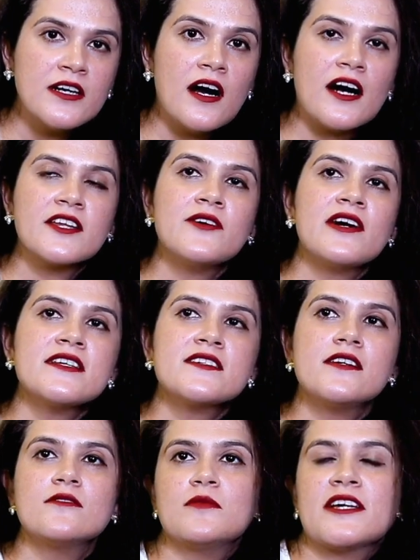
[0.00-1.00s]
Otherwise,
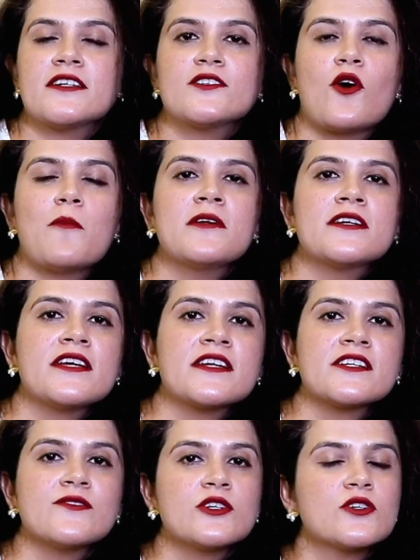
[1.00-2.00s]
like a normal
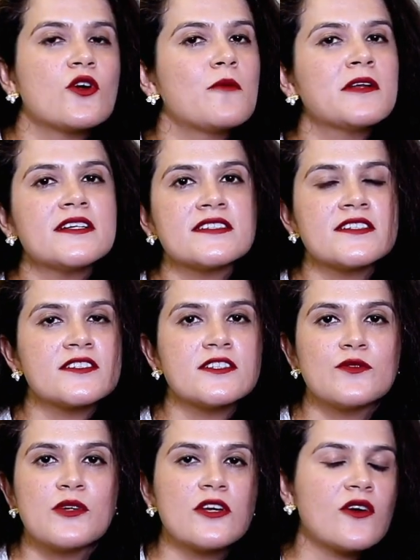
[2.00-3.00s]
creative or a normal
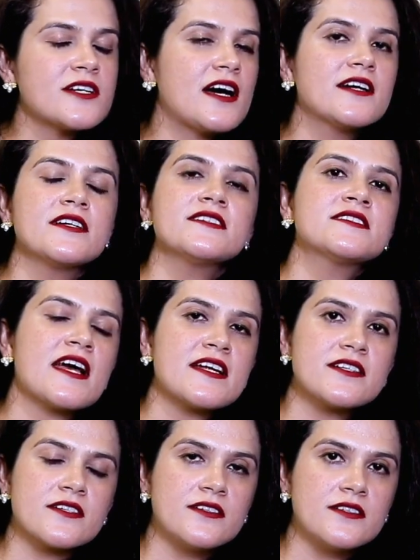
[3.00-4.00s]
assistant will not
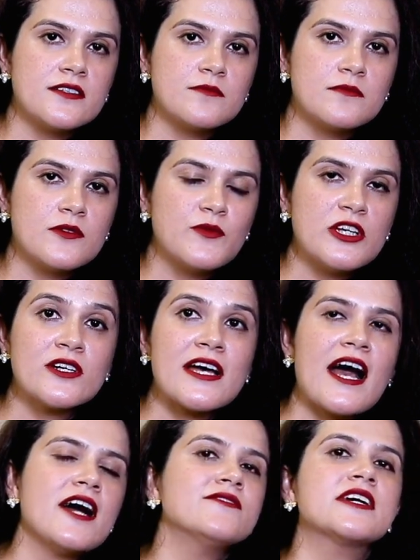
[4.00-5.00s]
understand, will not
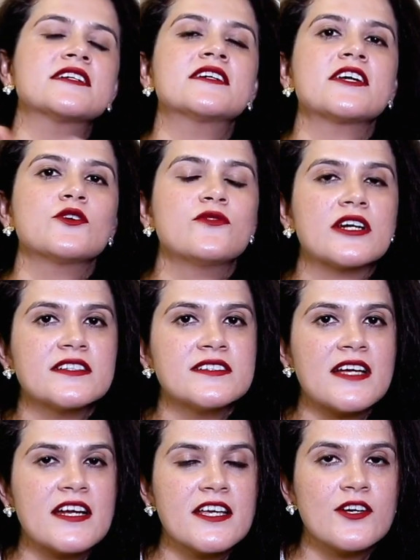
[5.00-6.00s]
have that kind of
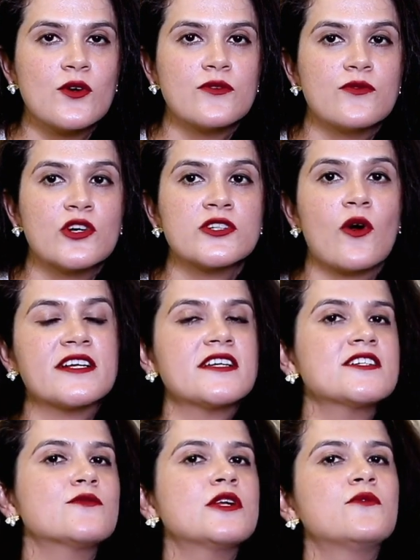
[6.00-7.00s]
understanding of what
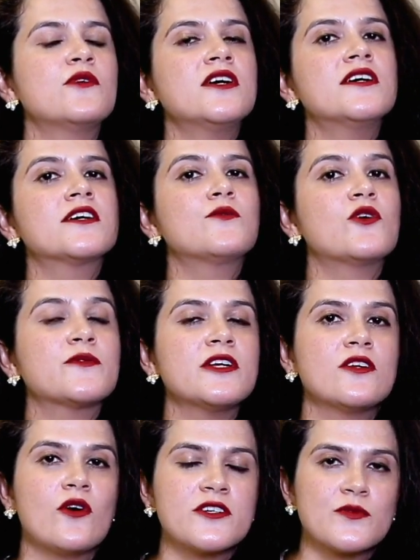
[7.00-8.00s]
content will work, what
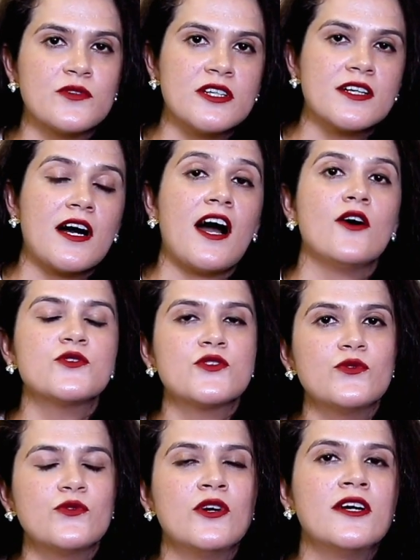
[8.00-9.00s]
will not work, how
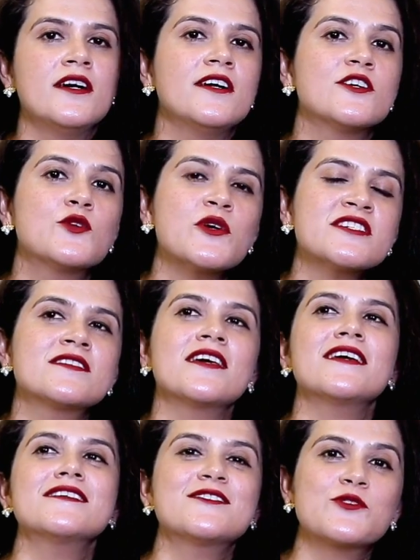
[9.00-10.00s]
to twist
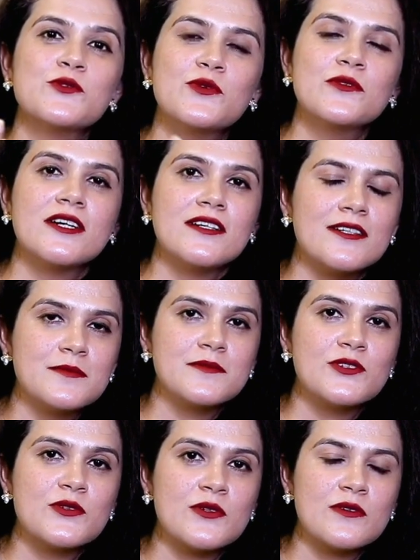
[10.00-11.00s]
things to,
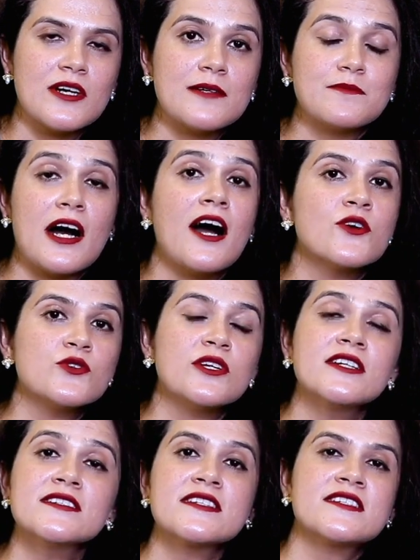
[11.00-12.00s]
how to
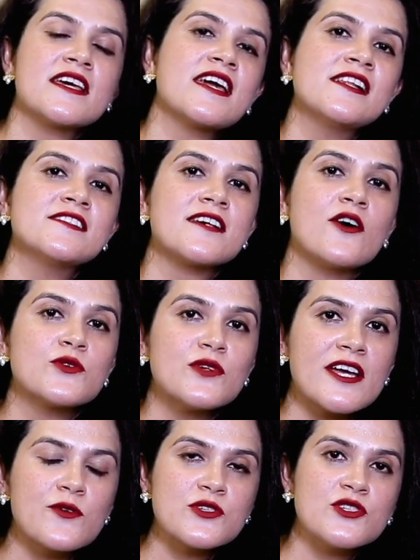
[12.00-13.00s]
learn sales, how to
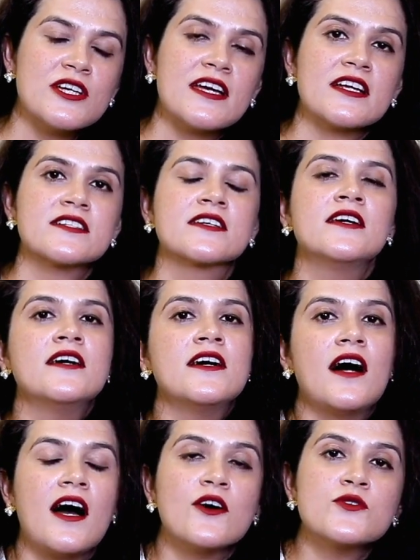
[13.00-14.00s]
negotiate,
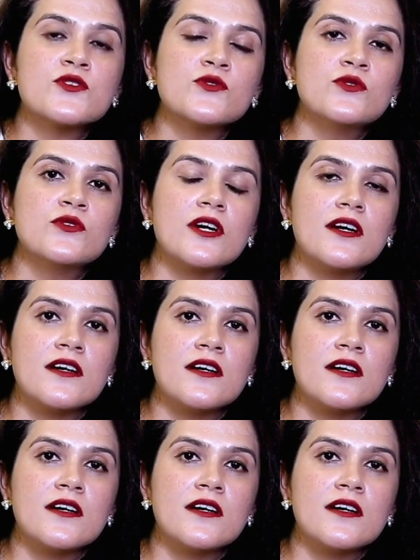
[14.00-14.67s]
how to,